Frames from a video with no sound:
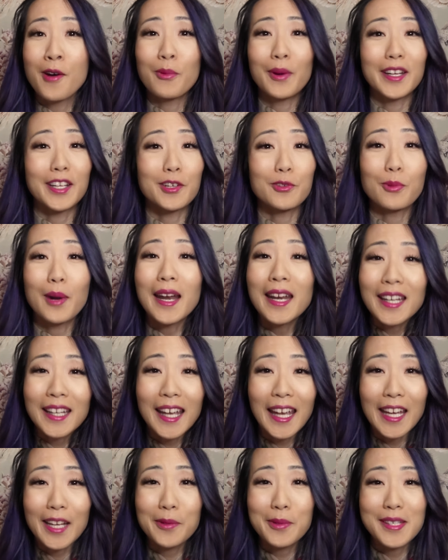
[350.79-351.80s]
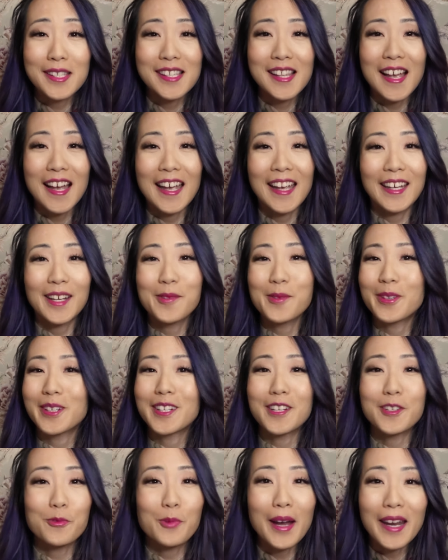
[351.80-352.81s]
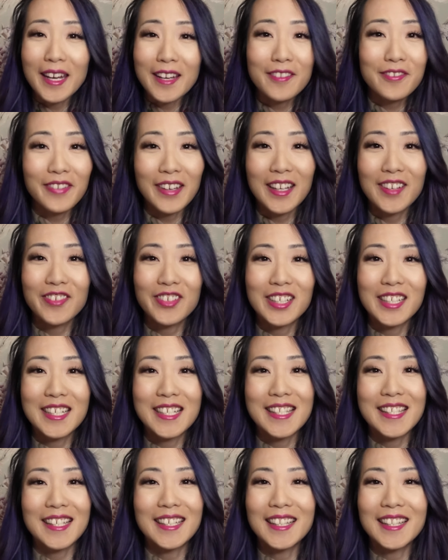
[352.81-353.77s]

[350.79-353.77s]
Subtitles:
what your wedding cake was like or your wedding favors.